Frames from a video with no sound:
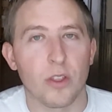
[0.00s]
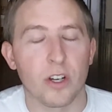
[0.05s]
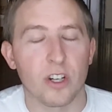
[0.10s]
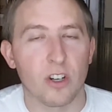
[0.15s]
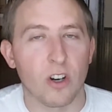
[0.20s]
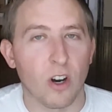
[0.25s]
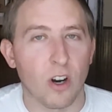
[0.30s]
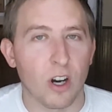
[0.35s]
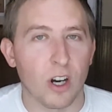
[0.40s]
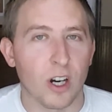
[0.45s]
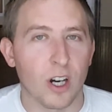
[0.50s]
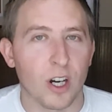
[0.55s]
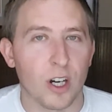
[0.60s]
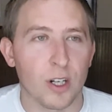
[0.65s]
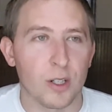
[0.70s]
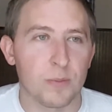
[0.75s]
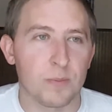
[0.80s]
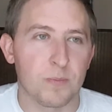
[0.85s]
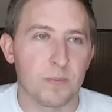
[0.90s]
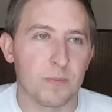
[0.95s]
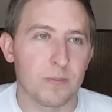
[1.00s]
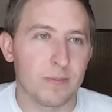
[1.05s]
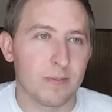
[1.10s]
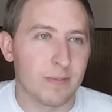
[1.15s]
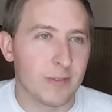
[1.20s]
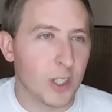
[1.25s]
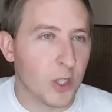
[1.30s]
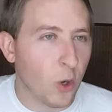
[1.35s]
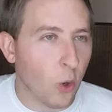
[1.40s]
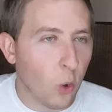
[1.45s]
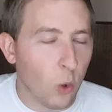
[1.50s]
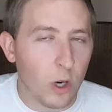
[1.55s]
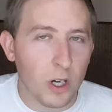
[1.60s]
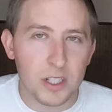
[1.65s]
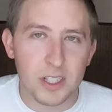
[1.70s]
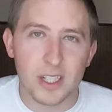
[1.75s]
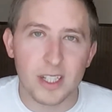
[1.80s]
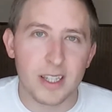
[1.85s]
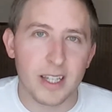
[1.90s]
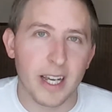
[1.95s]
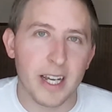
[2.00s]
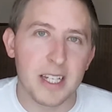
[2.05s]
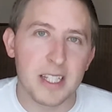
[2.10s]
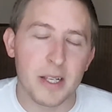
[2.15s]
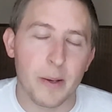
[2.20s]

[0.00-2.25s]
there are quirks and things